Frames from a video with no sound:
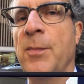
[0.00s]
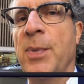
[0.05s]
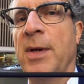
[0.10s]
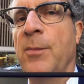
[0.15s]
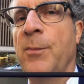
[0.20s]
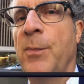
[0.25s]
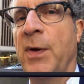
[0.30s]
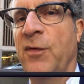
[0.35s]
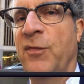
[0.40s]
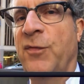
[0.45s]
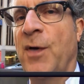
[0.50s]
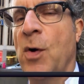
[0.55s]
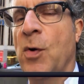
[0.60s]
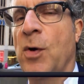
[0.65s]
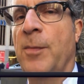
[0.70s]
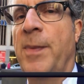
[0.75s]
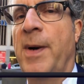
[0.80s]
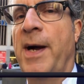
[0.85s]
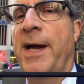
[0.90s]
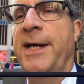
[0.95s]
been put
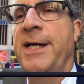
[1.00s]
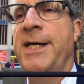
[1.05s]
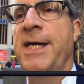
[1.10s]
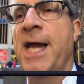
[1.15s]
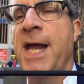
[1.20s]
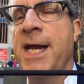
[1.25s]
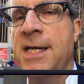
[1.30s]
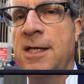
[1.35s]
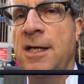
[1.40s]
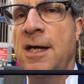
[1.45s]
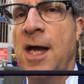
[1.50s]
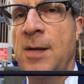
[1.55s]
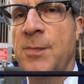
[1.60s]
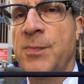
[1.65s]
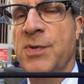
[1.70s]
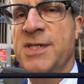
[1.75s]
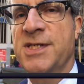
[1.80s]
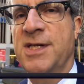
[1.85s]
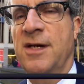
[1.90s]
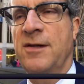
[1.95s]
forward by
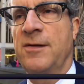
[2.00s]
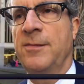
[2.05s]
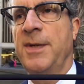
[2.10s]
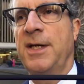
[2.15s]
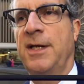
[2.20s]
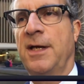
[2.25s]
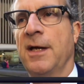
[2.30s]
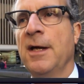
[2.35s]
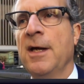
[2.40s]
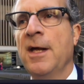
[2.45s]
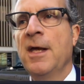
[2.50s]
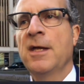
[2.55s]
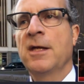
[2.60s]
99% of the media.